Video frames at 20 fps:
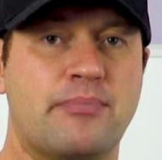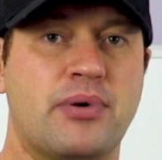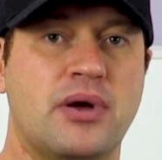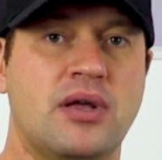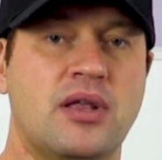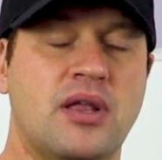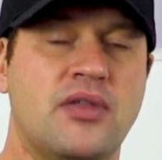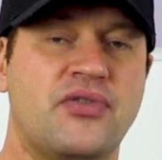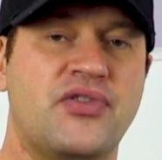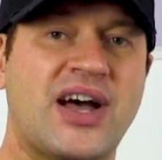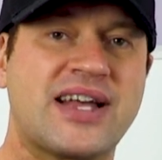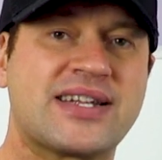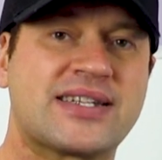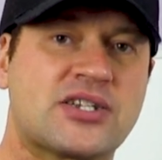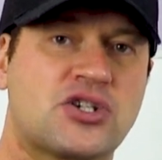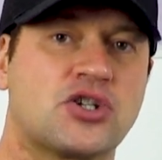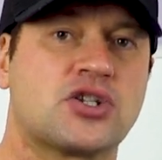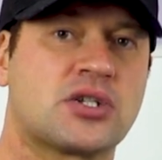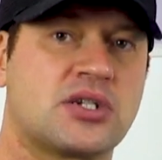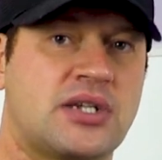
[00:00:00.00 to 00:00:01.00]
But that's
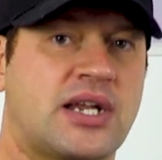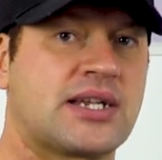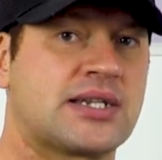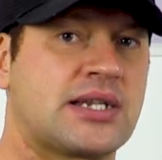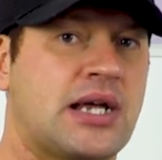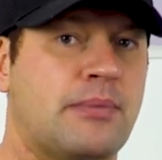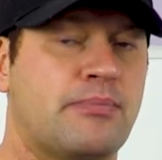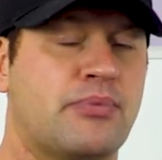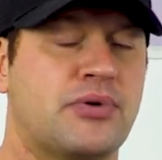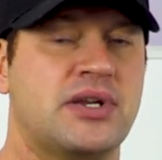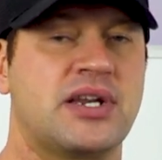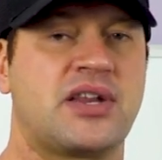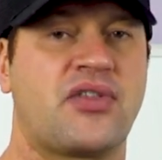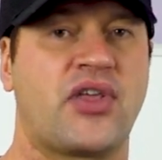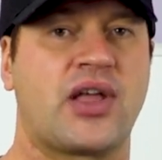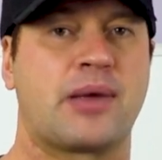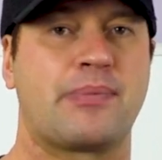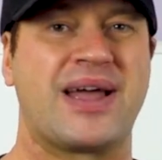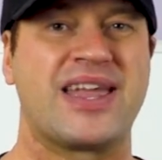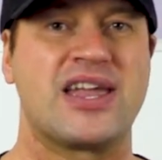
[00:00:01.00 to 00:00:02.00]
just an example. You need to
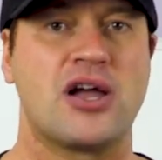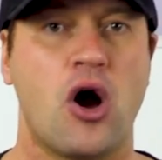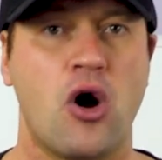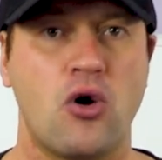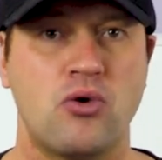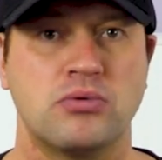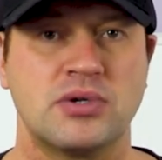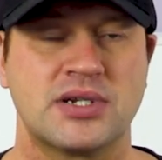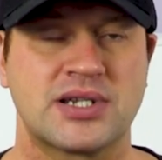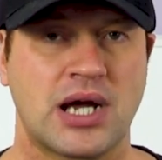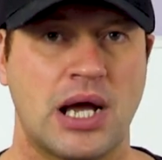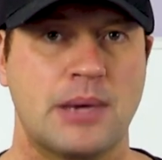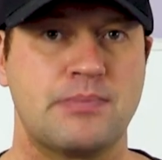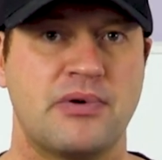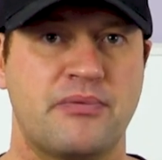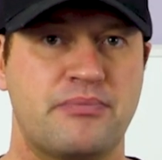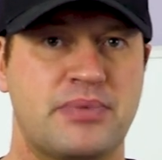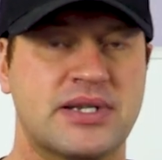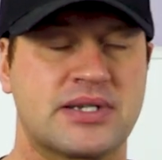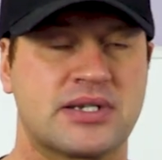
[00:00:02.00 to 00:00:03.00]
think about your own type
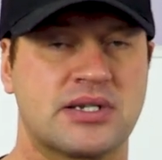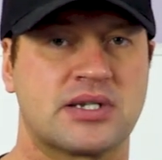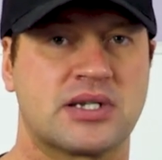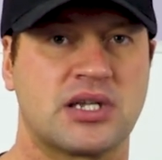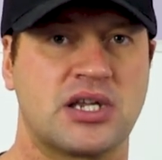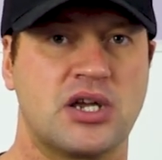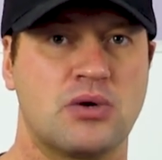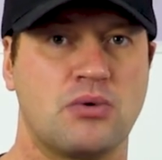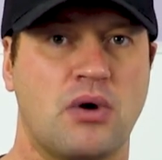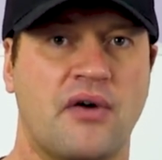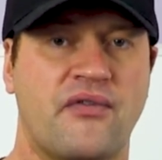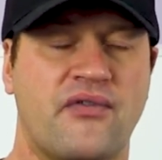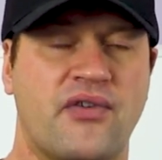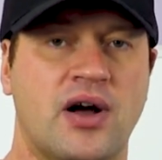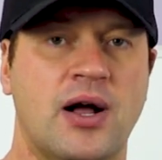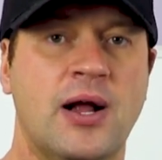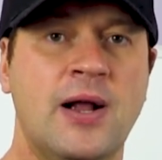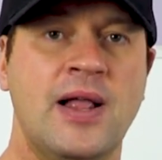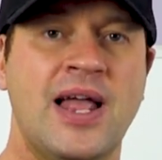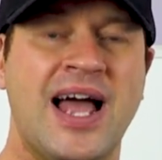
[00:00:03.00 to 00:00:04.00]
of business that you
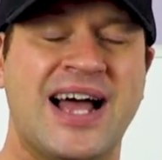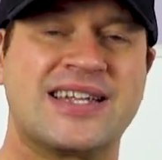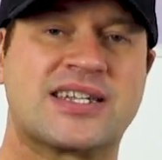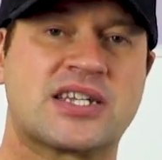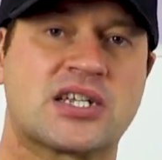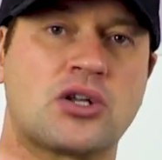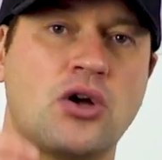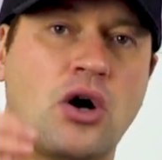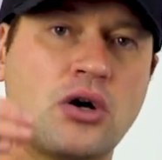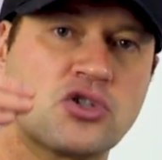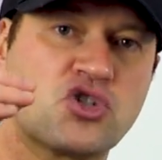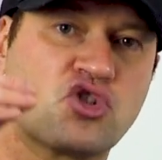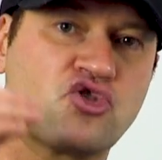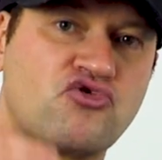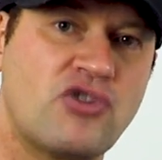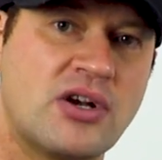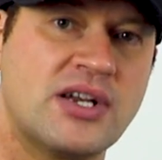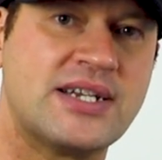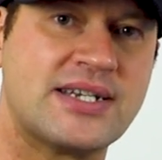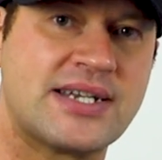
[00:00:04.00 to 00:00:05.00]
offer and start
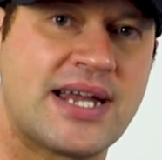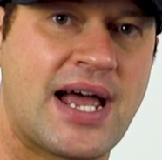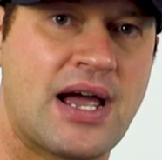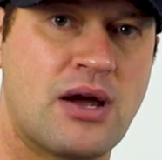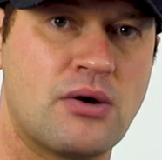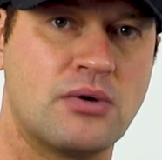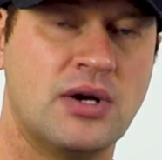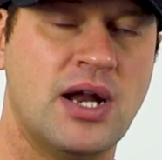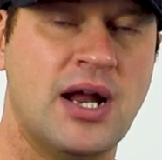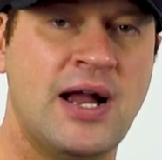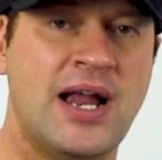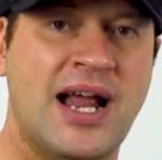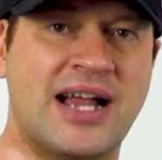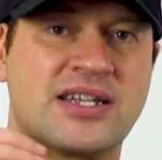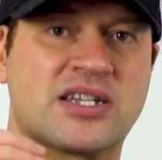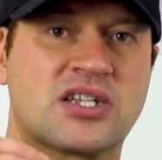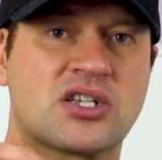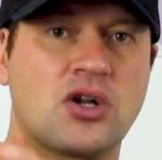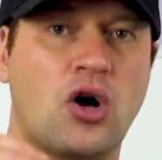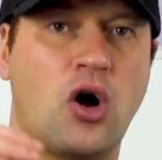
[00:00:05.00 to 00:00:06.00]
drilling down
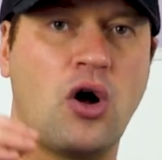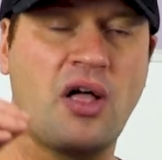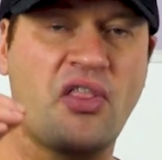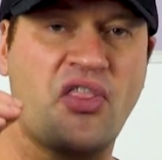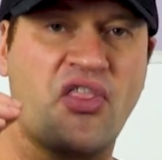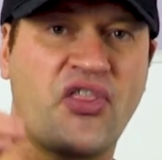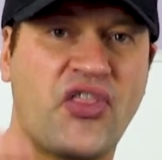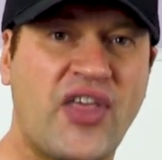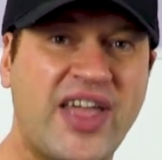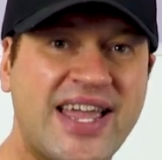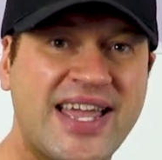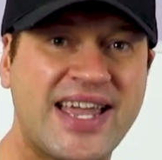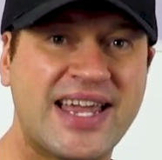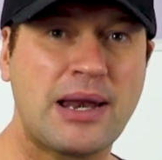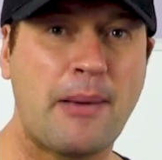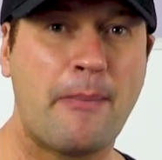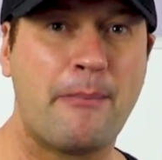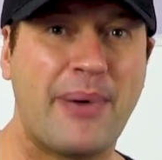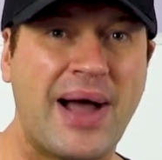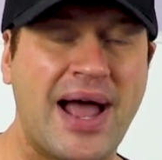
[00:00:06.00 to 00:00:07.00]
and start
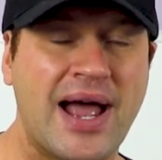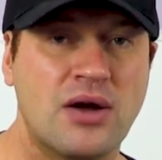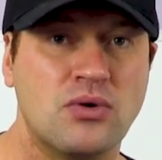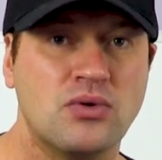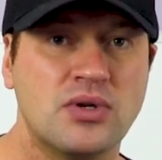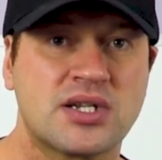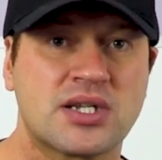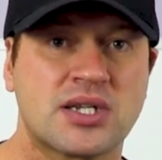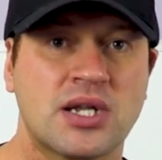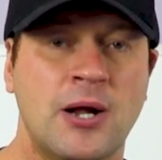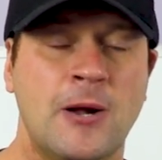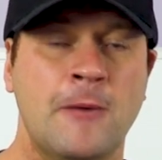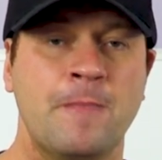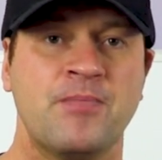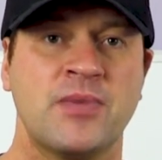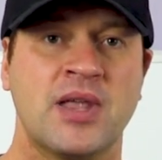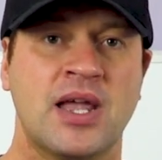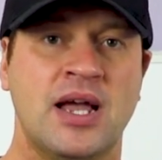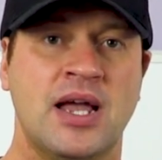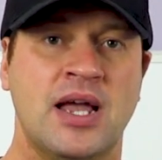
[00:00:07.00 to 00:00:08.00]
thinking about
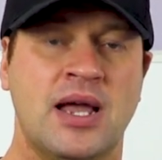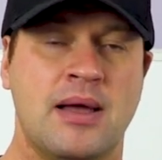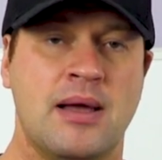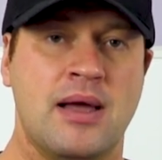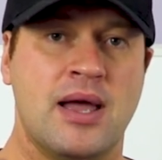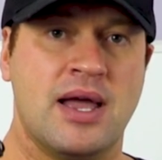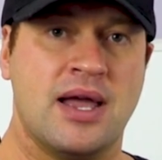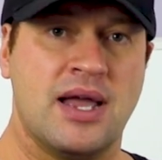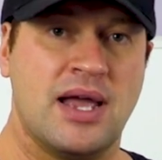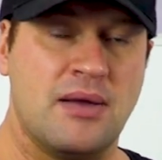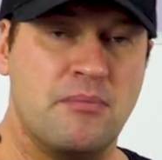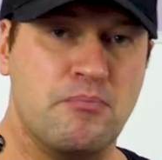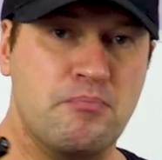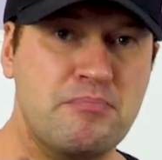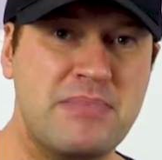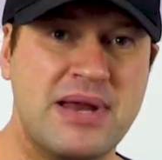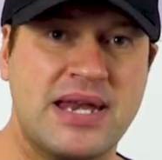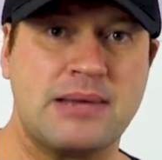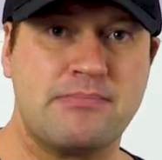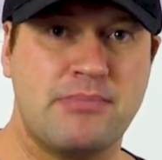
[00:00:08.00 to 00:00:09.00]

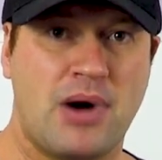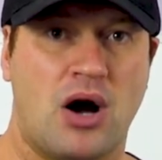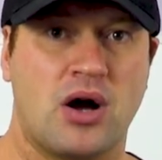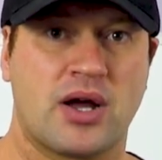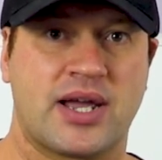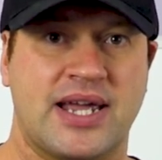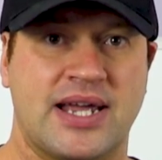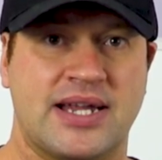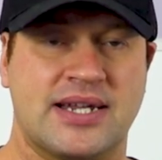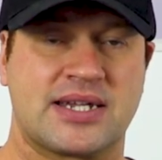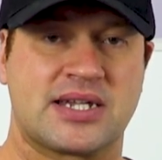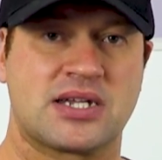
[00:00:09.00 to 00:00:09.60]
mini markets.